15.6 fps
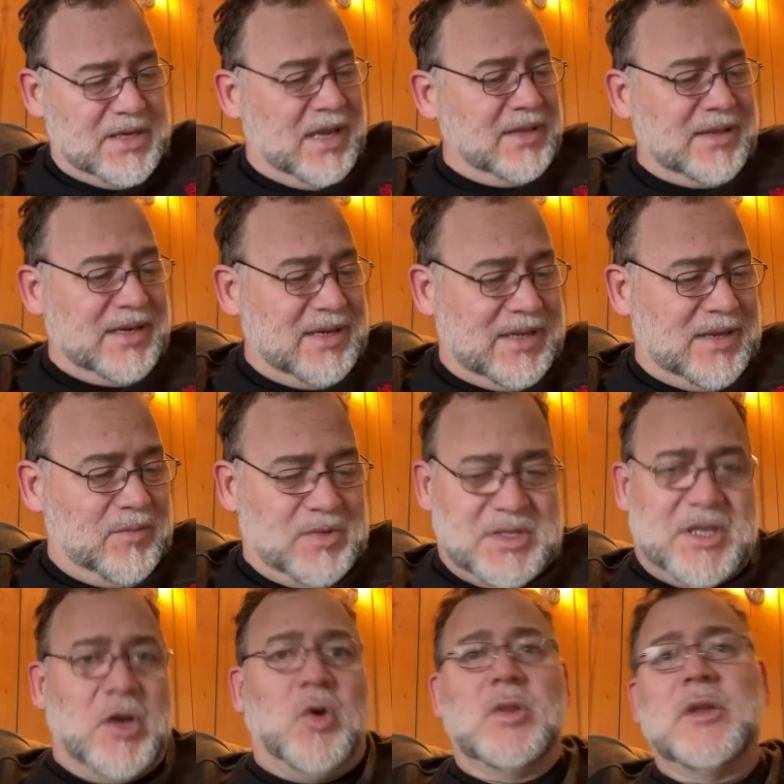Not that he was
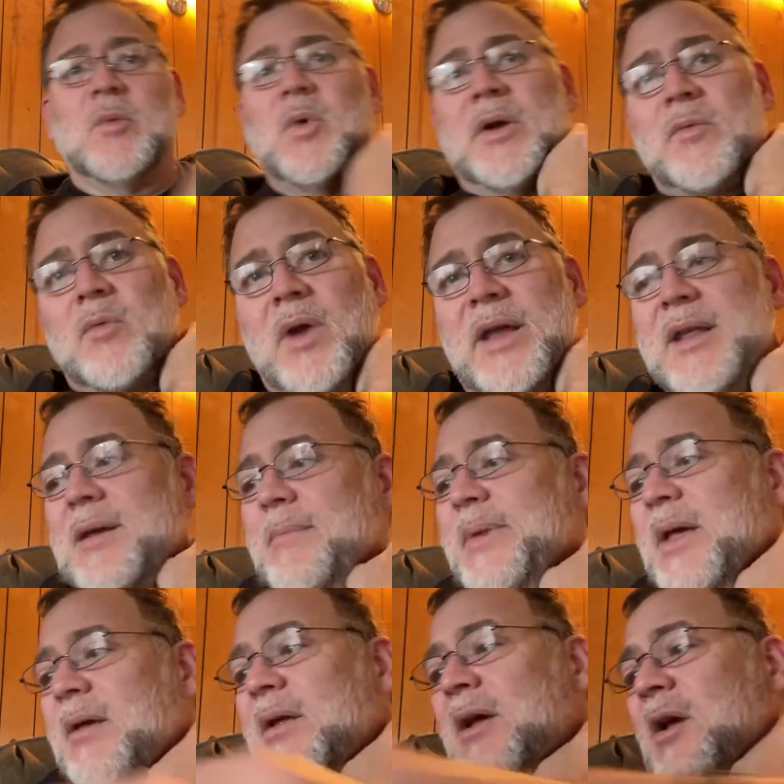the only one writing
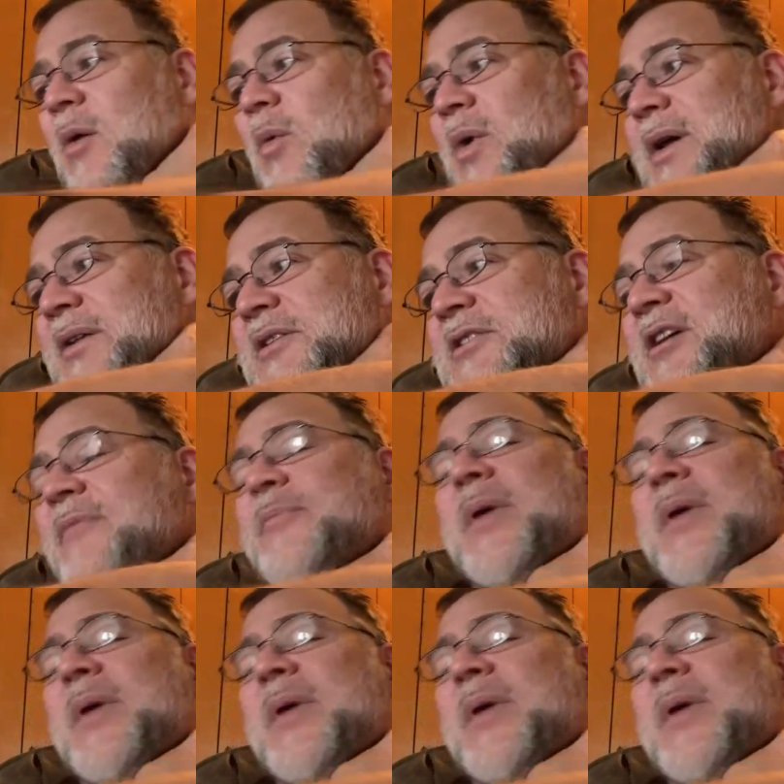about wild stuff,